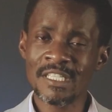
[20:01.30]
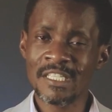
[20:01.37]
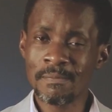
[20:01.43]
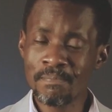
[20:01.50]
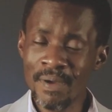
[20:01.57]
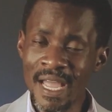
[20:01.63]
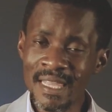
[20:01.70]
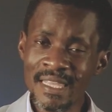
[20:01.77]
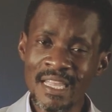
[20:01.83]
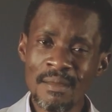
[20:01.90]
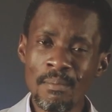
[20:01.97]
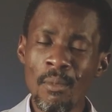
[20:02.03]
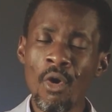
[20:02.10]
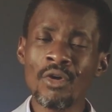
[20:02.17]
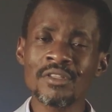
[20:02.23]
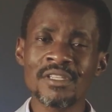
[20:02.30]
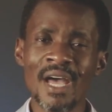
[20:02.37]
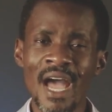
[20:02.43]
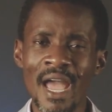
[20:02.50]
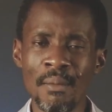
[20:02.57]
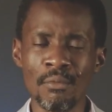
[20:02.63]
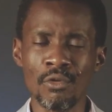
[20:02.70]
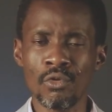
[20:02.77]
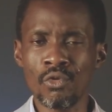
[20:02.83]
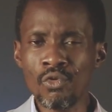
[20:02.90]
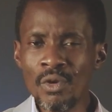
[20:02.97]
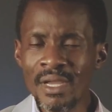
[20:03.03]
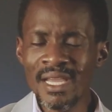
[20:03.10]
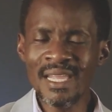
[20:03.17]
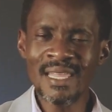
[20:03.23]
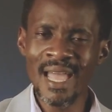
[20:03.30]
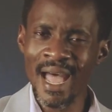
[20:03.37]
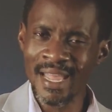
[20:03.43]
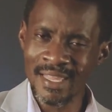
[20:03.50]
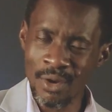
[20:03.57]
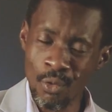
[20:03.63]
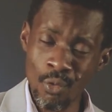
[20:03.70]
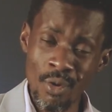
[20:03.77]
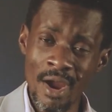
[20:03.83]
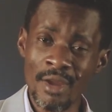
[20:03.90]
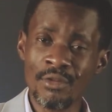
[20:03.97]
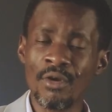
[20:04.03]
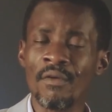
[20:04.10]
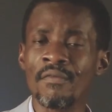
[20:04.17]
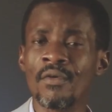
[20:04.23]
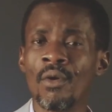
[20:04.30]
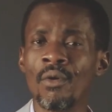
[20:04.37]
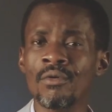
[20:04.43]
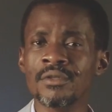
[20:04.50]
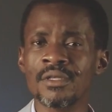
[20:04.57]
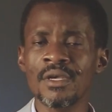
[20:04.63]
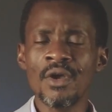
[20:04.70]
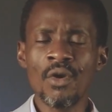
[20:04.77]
spending more time looking at the Word of God,